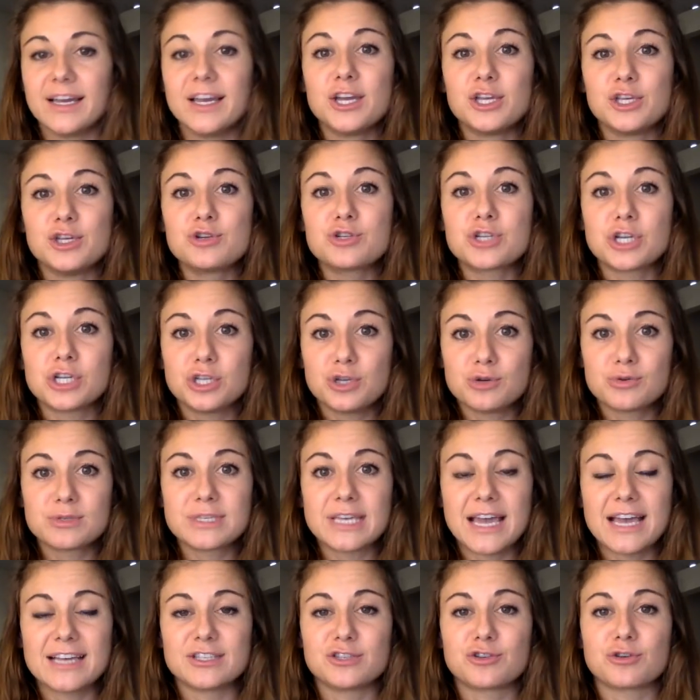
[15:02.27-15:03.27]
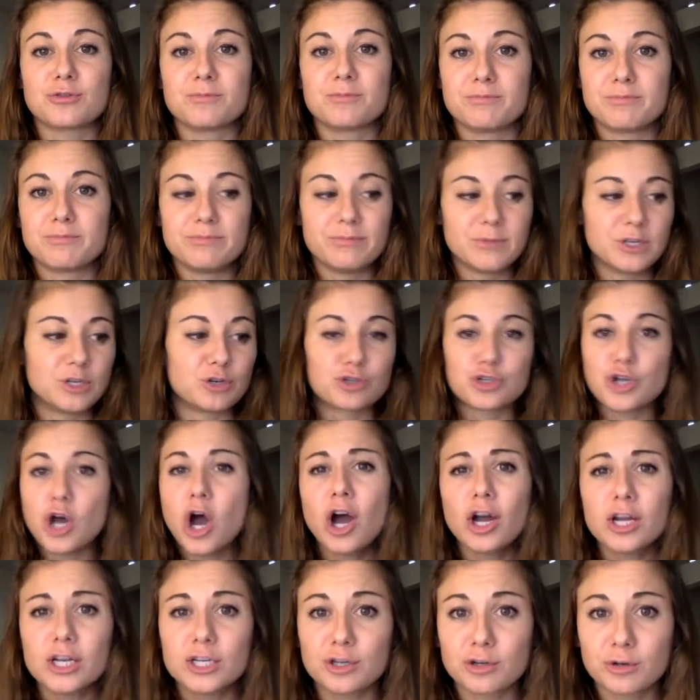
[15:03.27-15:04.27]
You should use it as you're
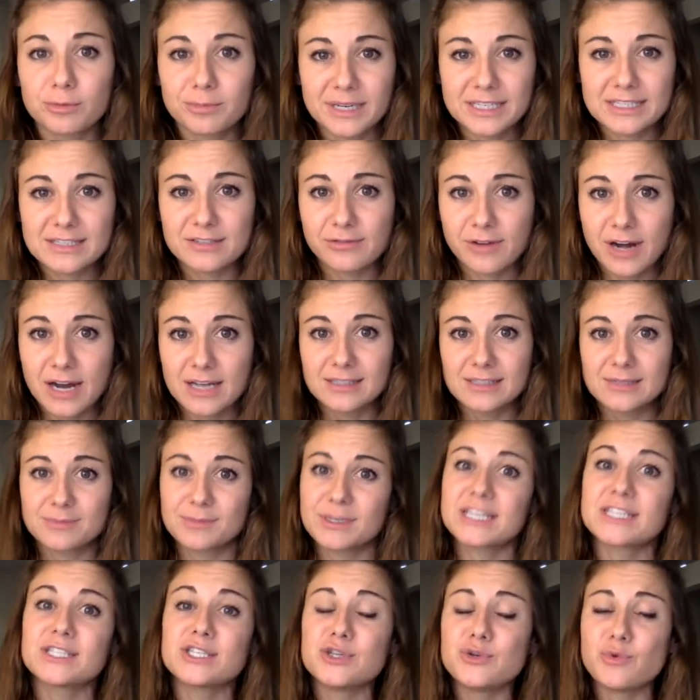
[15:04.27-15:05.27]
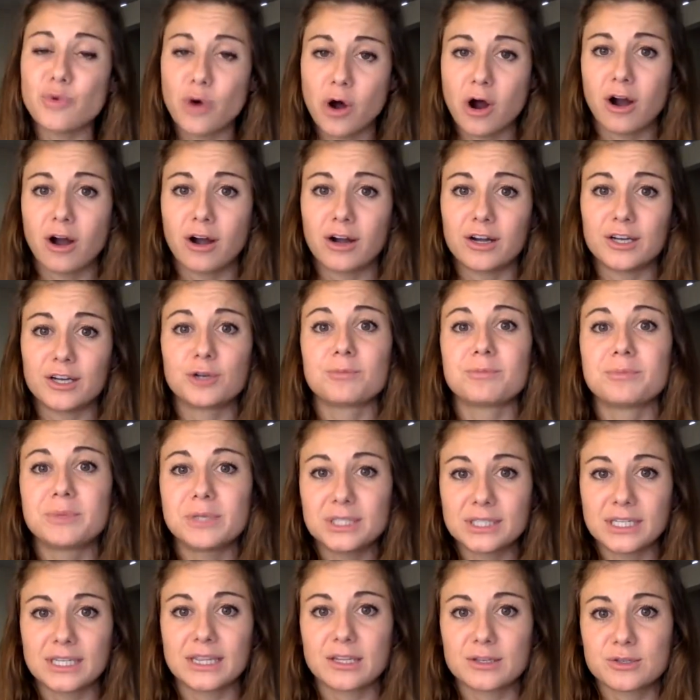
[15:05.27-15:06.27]
talking to your best friends, because you're
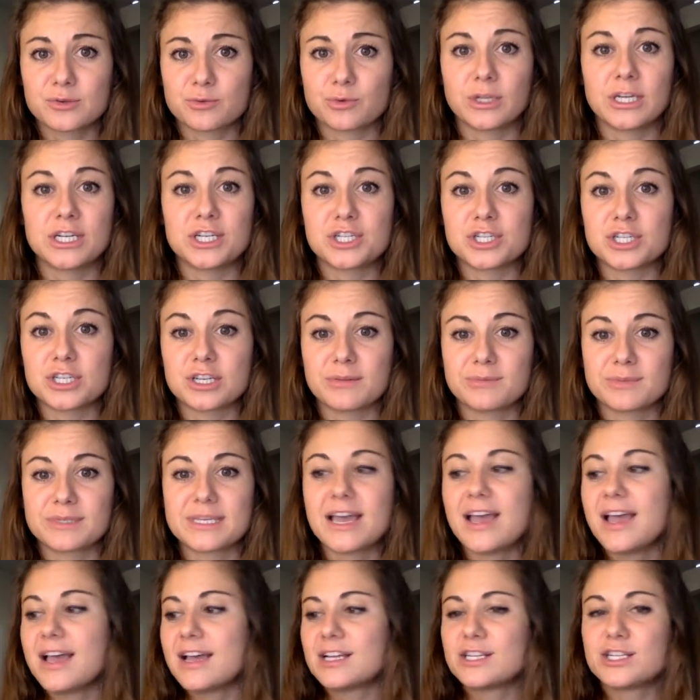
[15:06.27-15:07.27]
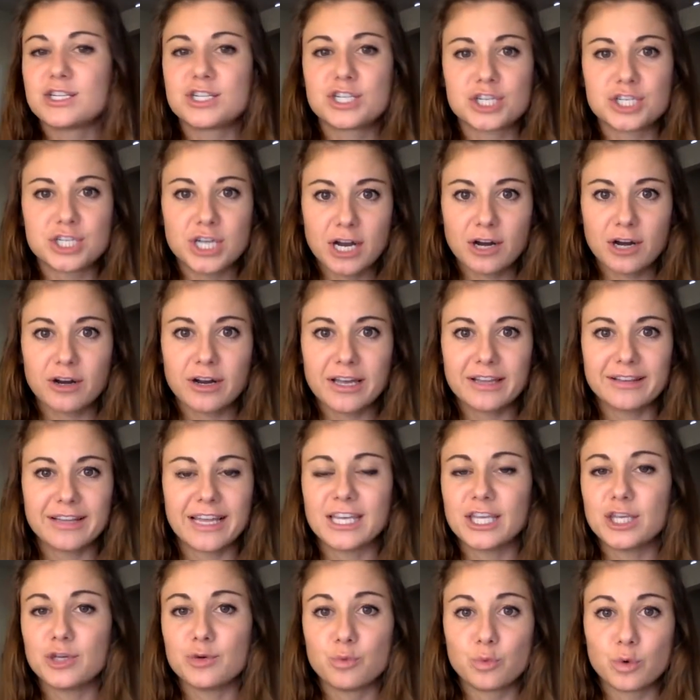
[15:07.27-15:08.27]
building these relationships. Share it
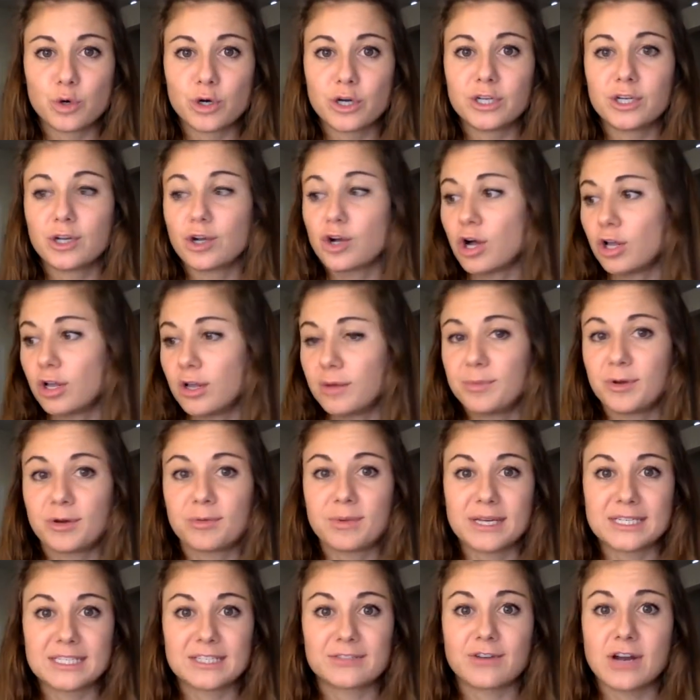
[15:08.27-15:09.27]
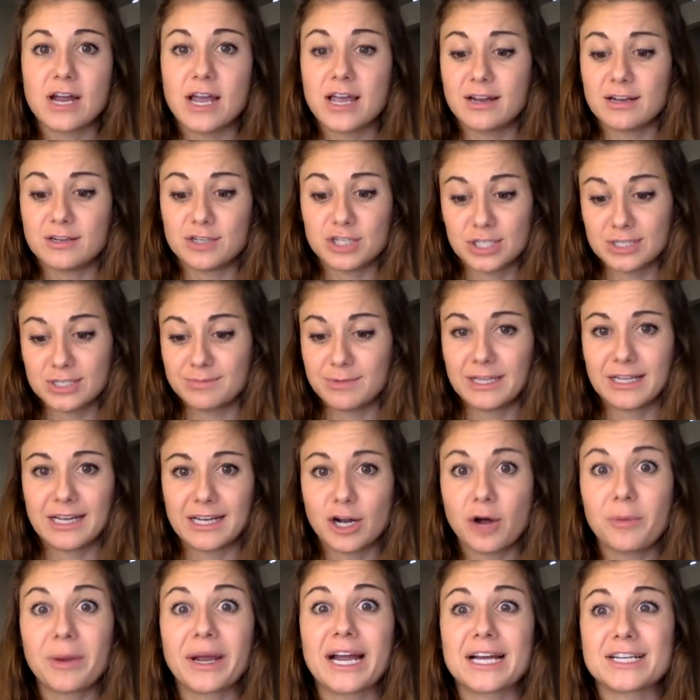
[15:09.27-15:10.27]
like you would call up your best friend and just be like,
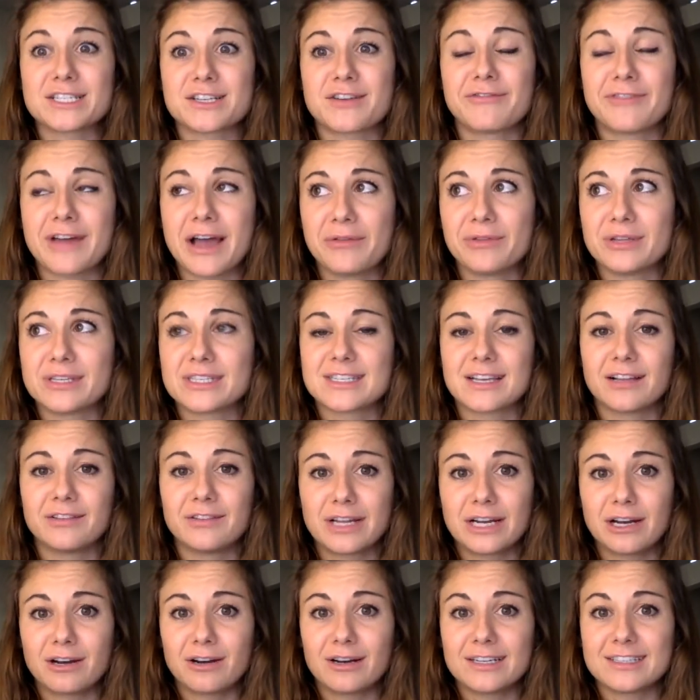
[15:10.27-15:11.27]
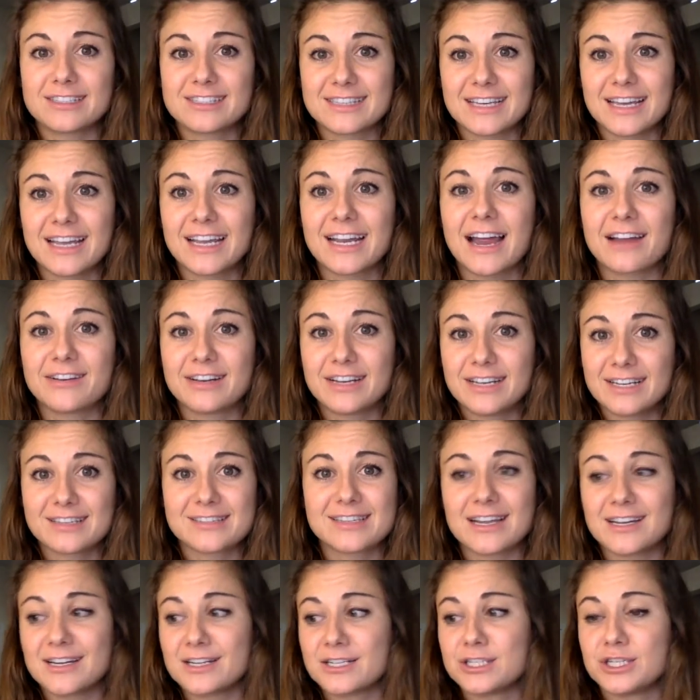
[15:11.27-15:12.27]
oh my gosh, I found this hilarious thing. I need to
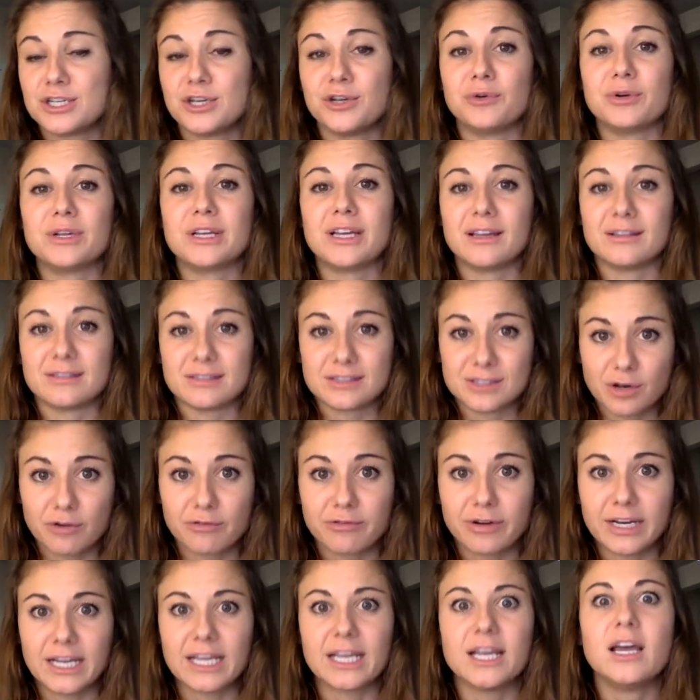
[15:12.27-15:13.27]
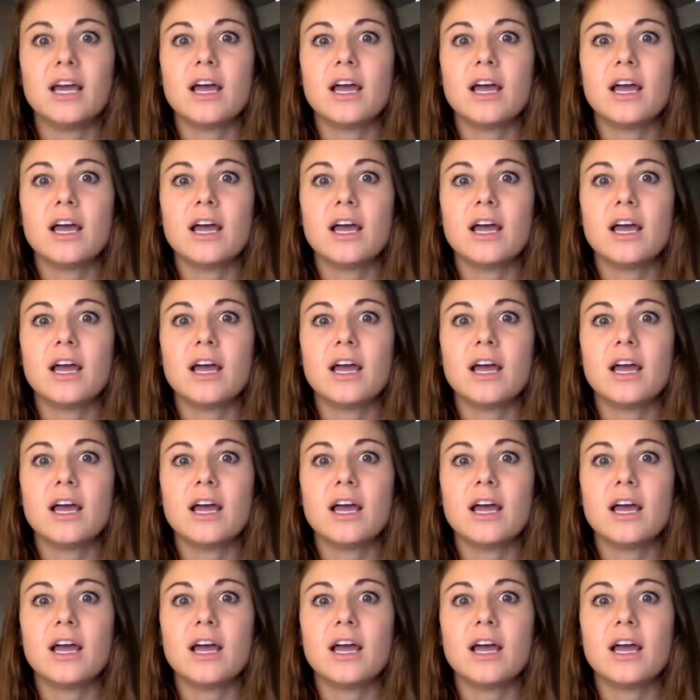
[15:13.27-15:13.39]
send it to you. It's so funny.